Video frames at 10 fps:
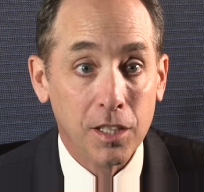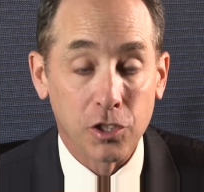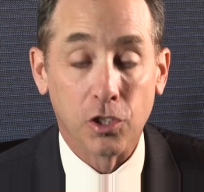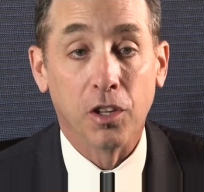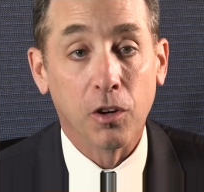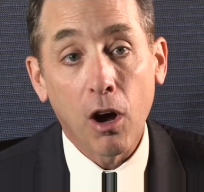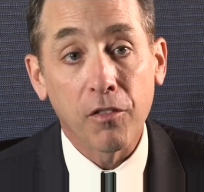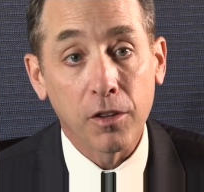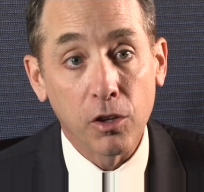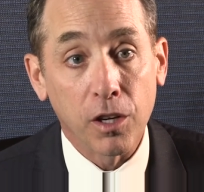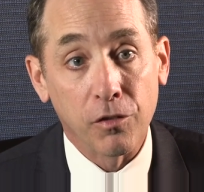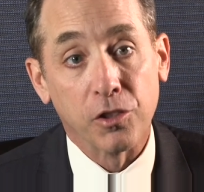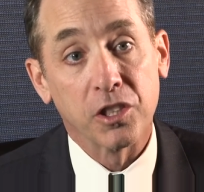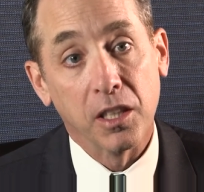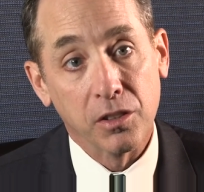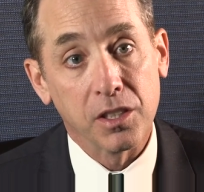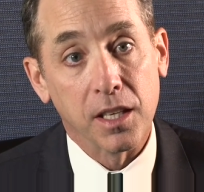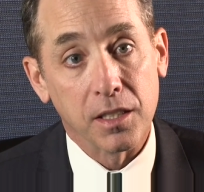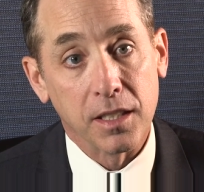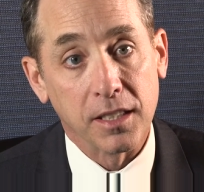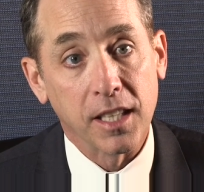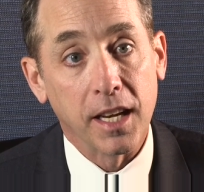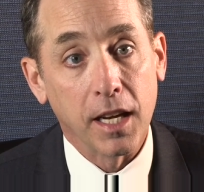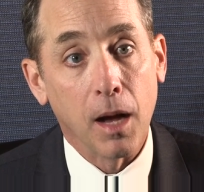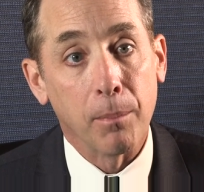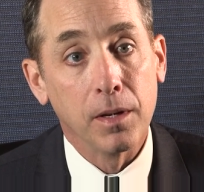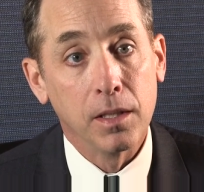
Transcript: So they're often looking for skill sets and setting up